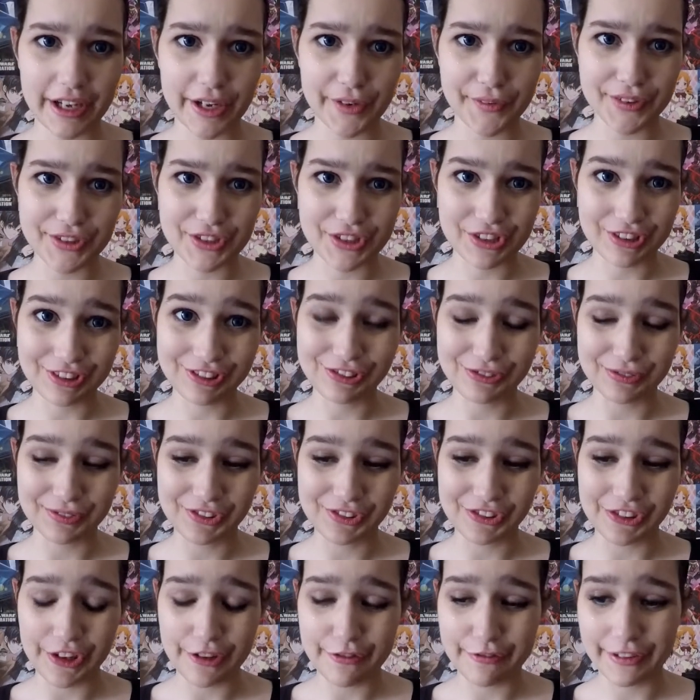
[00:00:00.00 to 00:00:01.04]
I was just
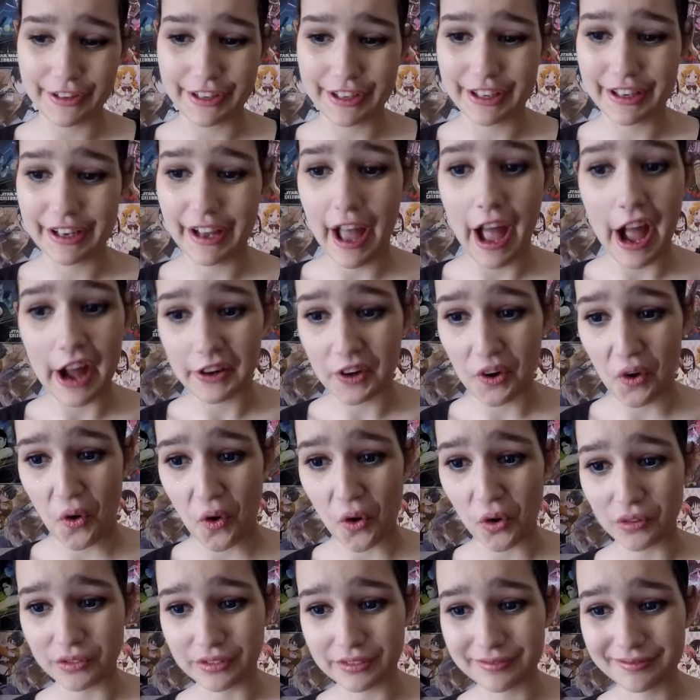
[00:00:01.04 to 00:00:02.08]
receiving a
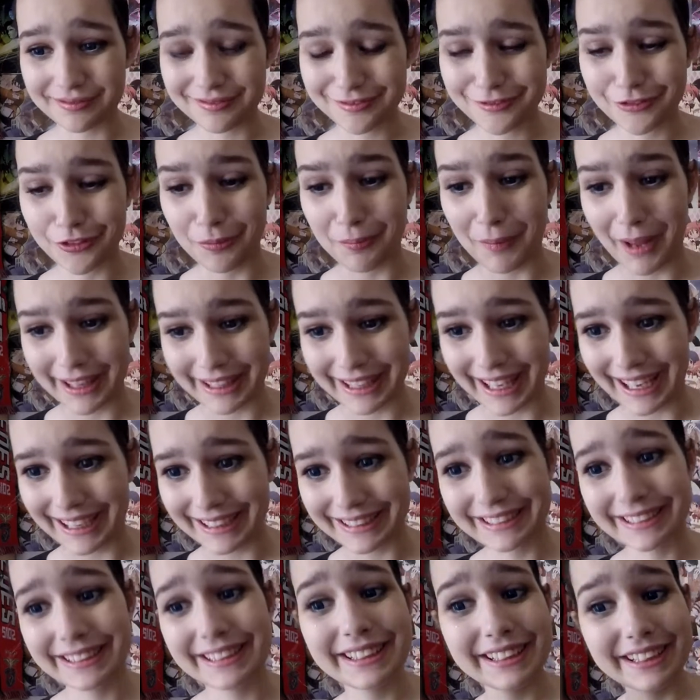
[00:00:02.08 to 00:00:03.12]
call from my
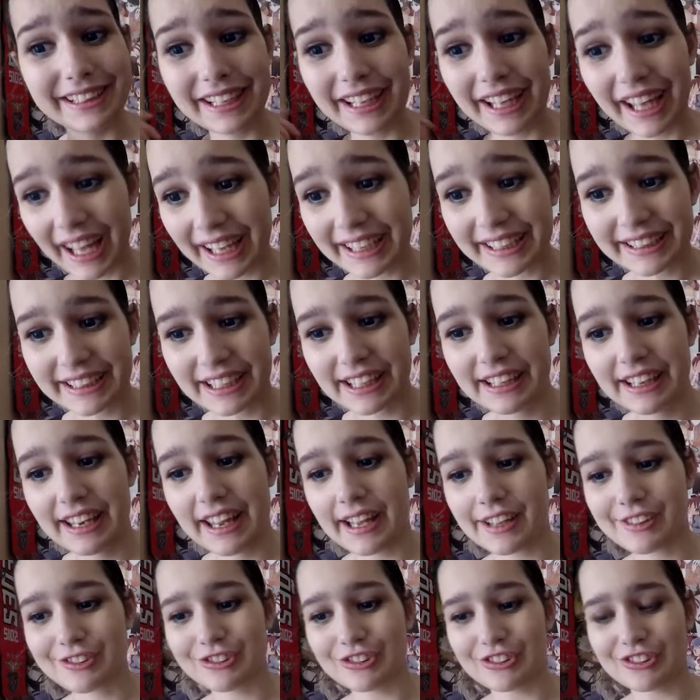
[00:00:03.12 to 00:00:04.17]
dad and he didn't
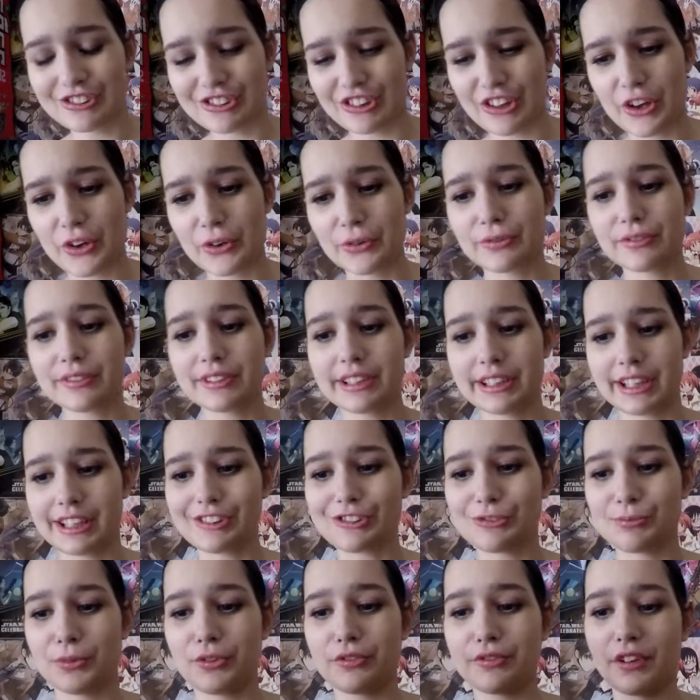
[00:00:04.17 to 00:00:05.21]
answer, so
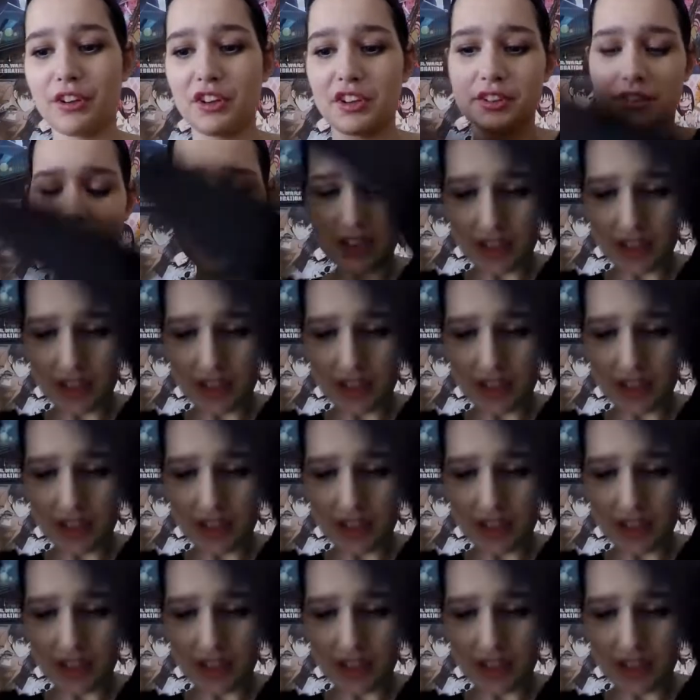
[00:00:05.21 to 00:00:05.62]
let's move on.